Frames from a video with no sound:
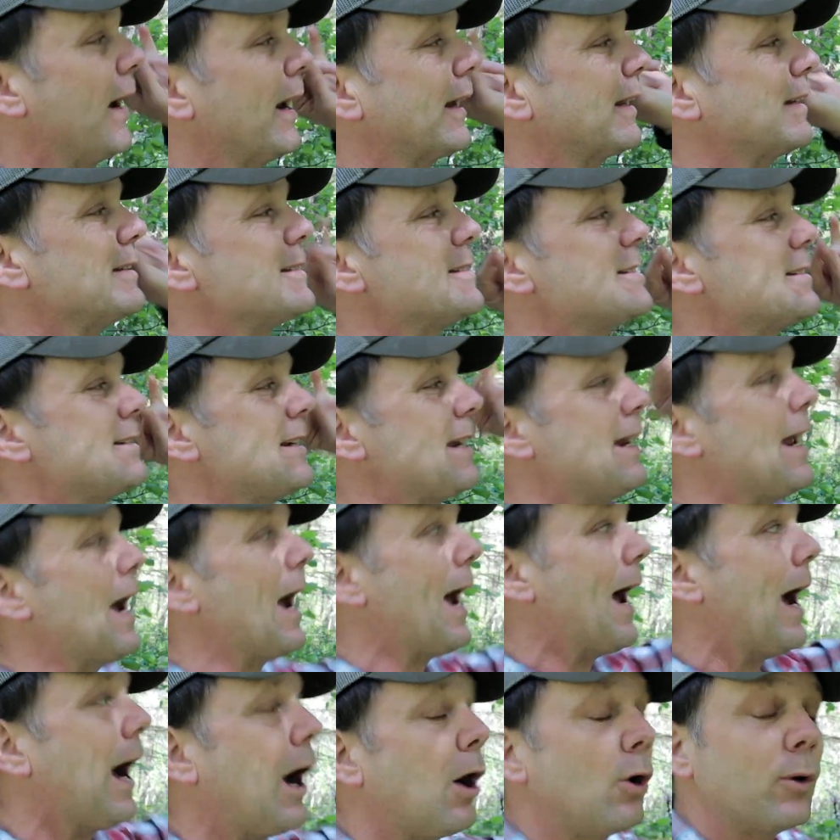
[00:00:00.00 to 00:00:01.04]
that I can see
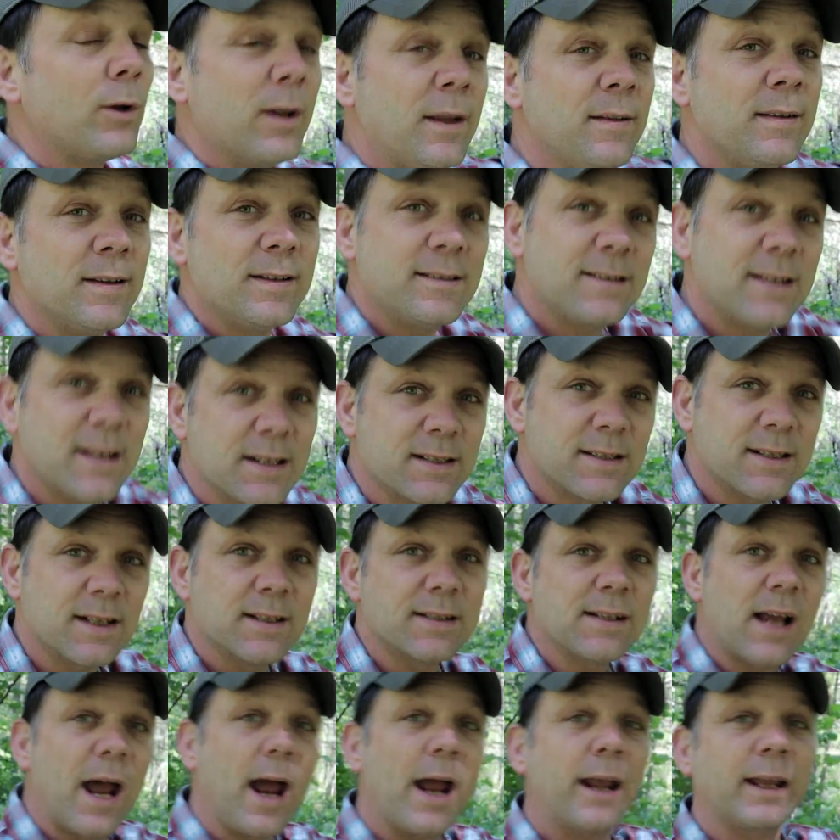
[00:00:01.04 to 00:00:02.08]
out in the
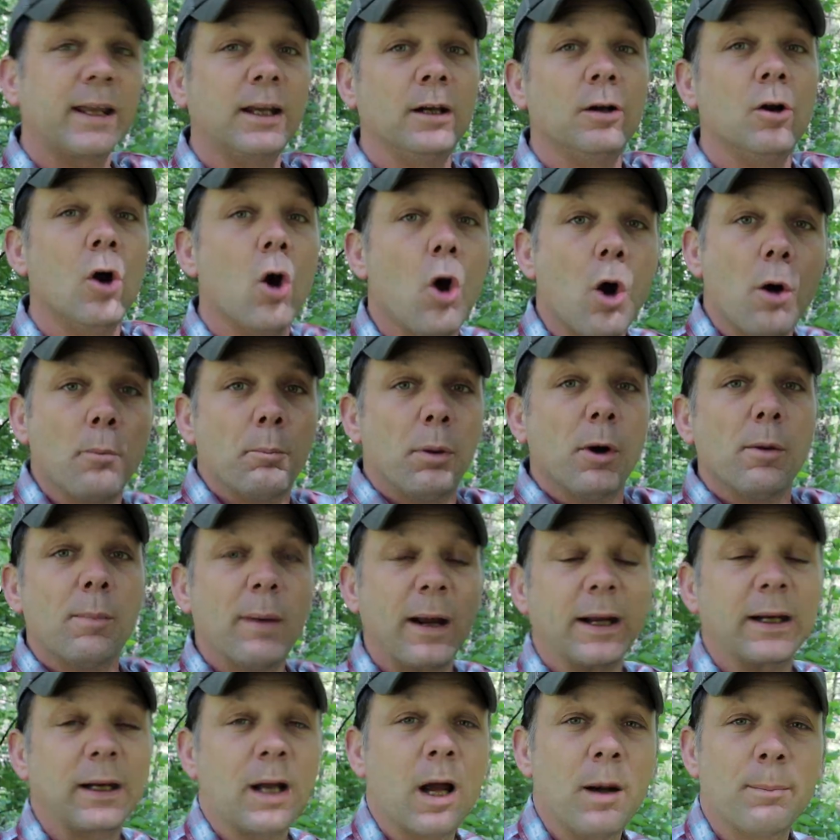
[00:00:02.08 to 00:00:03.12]
distance, I can put
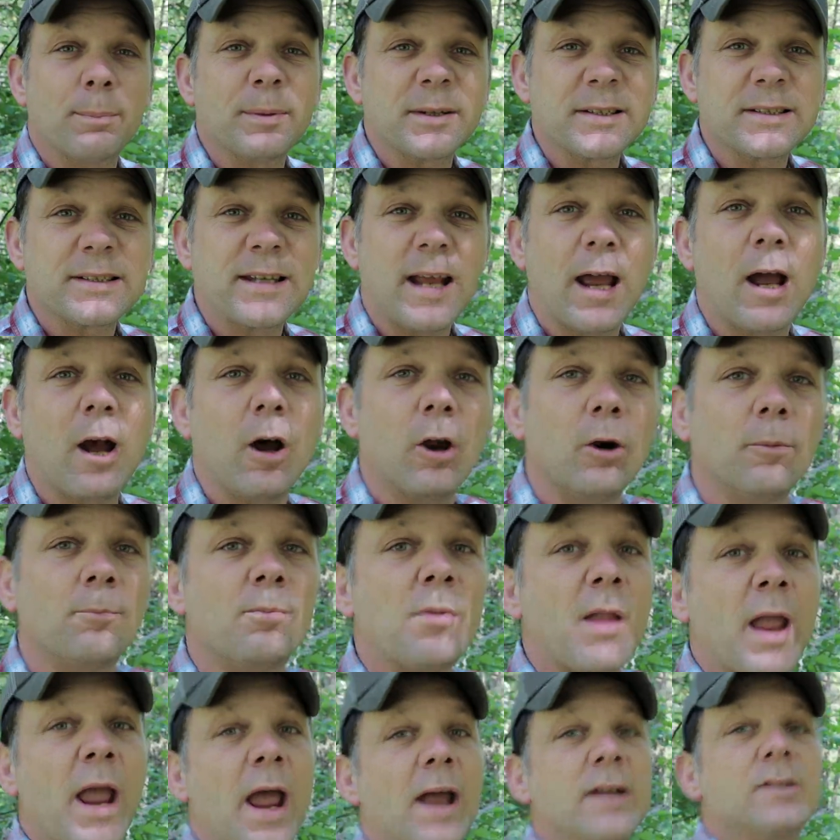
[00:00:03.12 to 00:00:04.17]
my compass down
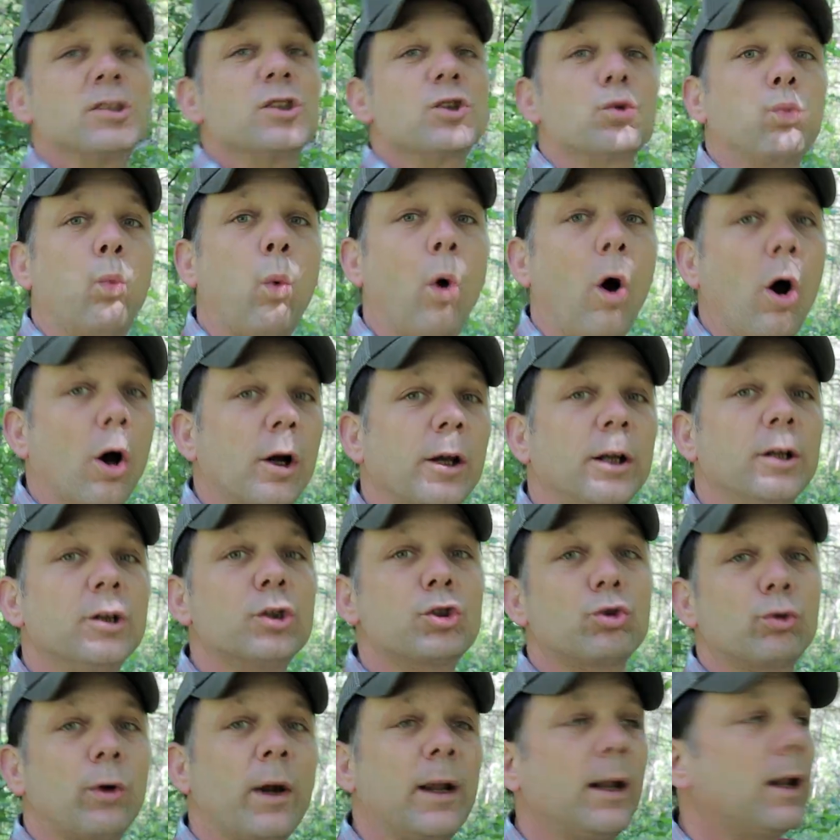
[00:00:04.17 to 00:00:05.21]
and just walk in a
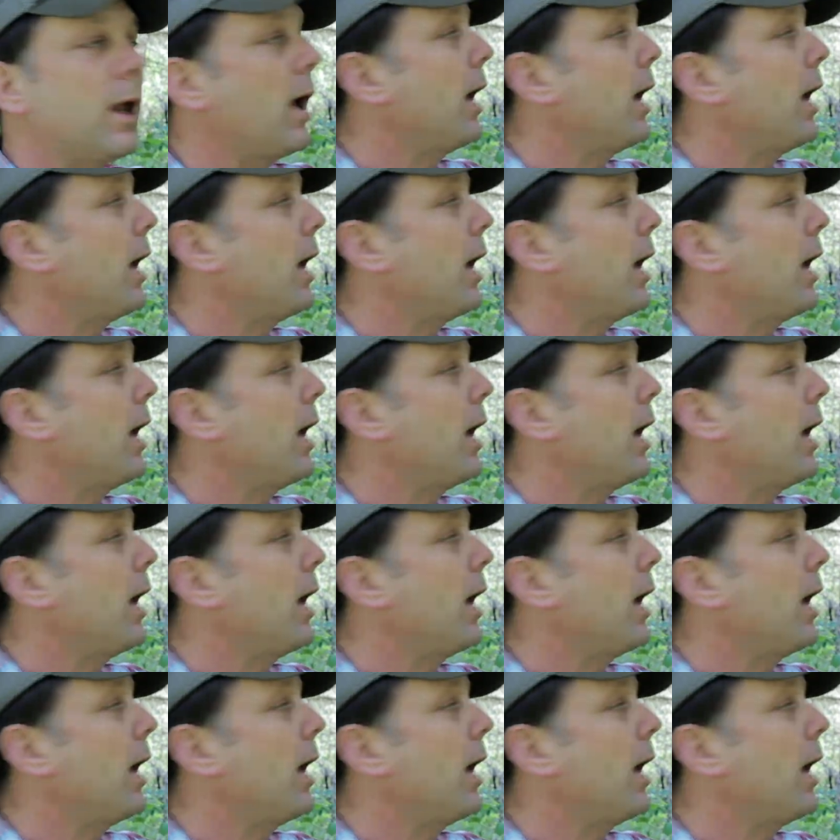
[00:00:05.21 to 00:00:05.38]
straight